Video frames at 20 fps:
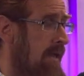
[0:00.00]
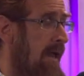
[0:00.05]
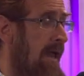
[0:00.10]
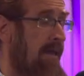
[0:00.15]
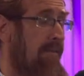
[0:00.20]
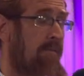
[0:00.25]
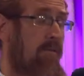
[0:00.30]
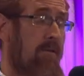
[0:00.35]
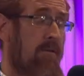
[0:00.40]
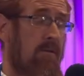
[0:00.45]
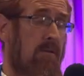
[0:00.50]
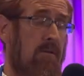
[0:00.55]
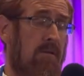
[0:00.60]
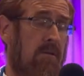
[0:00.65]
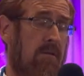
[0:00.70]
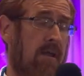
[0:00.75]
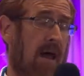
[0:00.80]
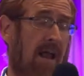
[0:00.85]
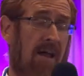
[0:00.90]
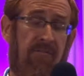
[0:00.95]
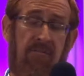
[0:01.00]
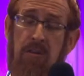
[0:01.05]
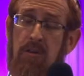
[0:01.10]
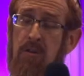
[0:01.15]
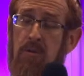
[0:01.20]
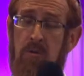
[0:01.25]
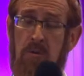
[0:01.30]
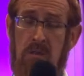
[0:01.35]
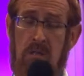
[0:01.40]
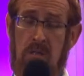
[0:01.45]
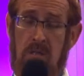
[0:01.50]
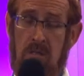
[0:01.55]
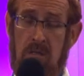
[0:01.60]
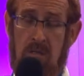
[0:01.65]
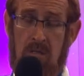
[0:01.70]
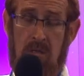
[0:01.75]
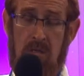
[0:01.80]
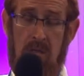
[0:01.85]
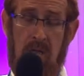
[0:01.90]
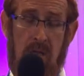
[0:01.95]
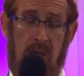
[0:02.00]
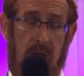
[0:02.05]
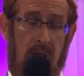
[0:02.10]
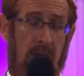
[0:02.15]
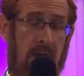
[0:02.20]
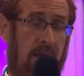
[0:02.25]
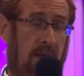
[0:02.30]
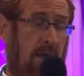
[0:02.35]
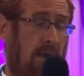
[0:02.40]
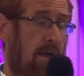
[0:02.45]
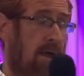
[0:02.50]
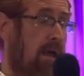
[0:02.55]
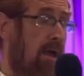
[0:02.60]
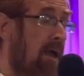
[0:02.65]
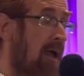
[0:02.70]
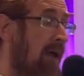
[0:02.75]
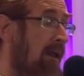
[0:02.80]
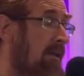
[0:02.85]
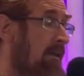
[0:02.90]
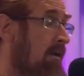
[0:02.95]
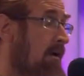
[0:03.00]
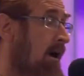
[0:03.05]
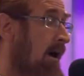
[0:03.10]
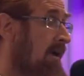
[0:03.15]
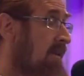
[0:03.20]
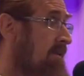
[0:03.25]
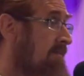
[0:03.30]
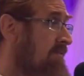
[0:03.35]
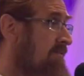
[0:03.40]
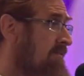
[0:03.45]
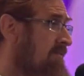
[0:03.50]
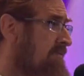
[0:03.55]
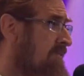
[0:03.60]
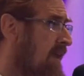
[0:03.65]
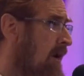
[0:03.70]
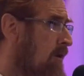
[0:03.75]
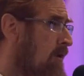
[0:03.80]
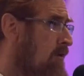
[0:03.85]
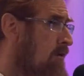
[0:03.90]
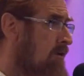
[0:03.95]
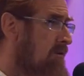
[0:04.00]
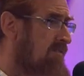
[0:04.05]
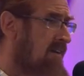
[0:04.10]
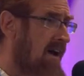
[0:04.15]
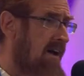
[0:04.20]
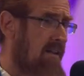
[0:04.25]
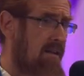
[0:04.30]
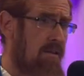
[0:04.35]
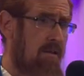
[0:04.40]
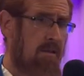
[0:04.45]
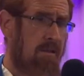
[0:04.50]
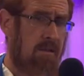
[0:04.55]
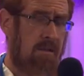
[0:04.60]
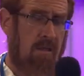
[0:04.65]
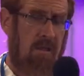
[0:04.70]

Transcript: and not have to use any kind of terror or violence.